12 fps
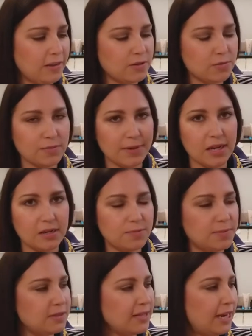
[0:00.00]
This was my
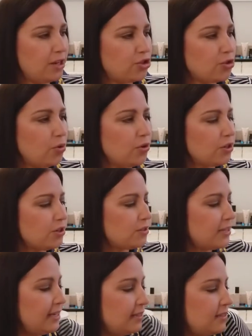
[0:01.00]
husband's head and
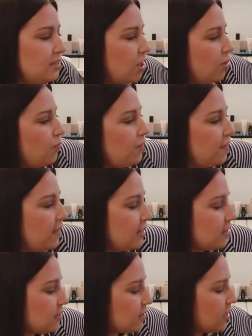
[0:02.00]
shoulders. He is done with
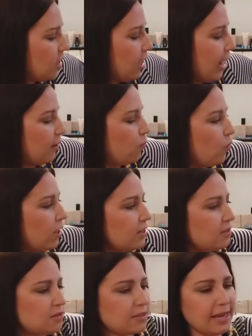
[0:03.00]
this. I want
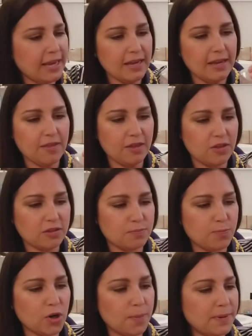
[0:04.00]
to say that this
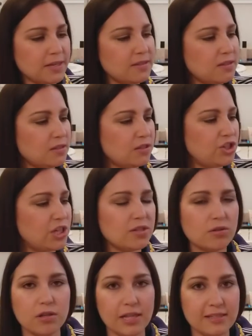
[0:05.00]
Purpose
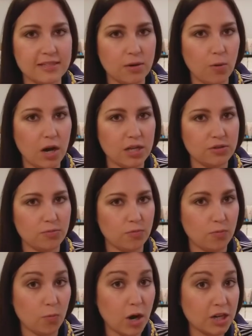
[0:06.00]
Gentle Cleansing wash,
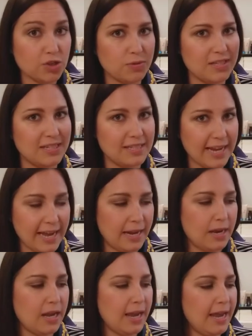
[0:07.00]
wash was a
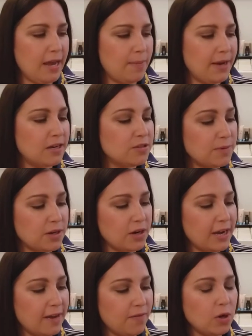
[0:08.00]
10, and my husband and I
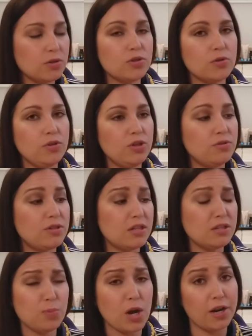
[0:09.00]
have also used
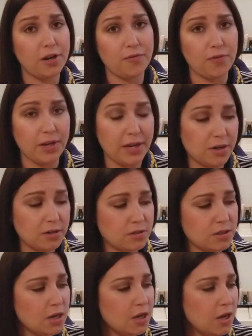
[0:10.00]
this product for
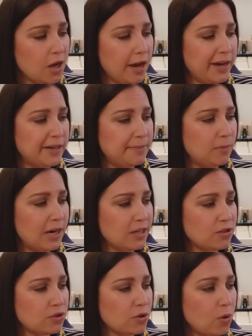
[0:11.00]
years. Um, when I
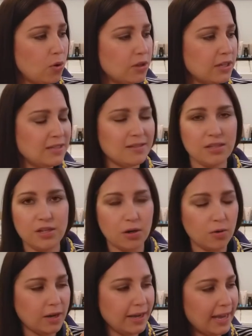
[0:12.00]
told, and you
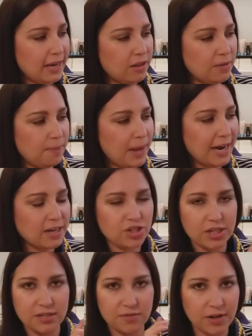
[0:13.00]
know, again, the
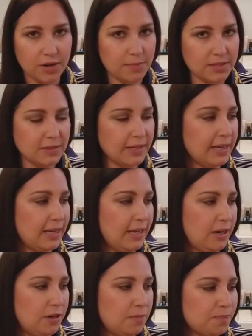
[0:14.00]
packaging is very misleading
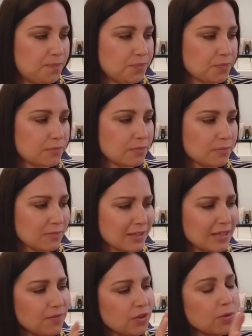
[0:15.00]
here.
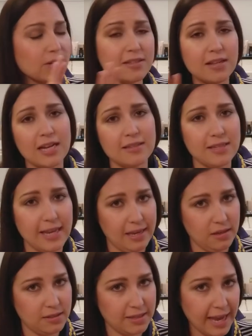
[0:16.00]
Even though it's not
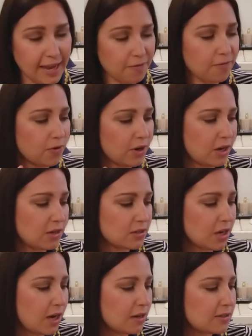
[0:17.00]
saying safe or
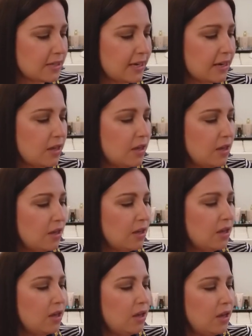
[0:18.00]
non-toxic,
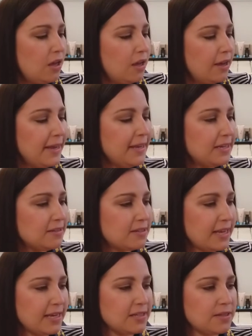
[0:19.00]
it is
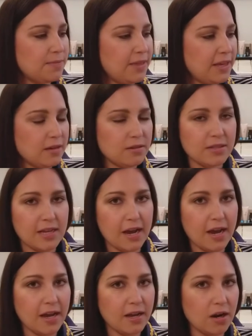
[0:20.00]
saying some things
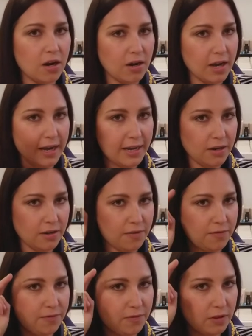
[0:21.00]
that are kind
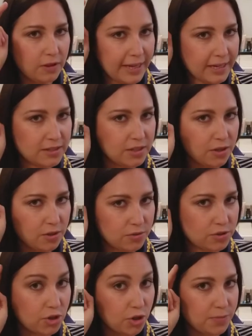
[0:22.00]
of linked to
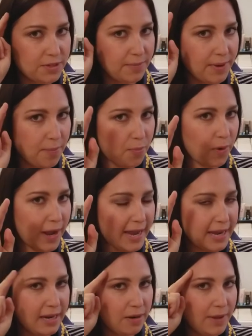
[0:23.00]
those terms in my
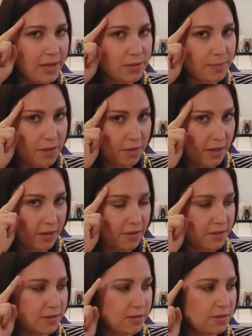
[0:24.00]
brain and makes me think
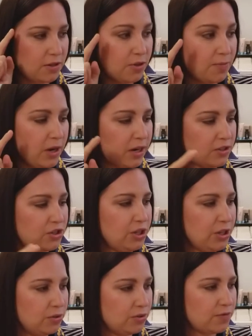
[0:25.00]
this is a good product to
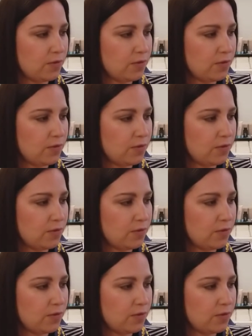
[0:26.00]
use.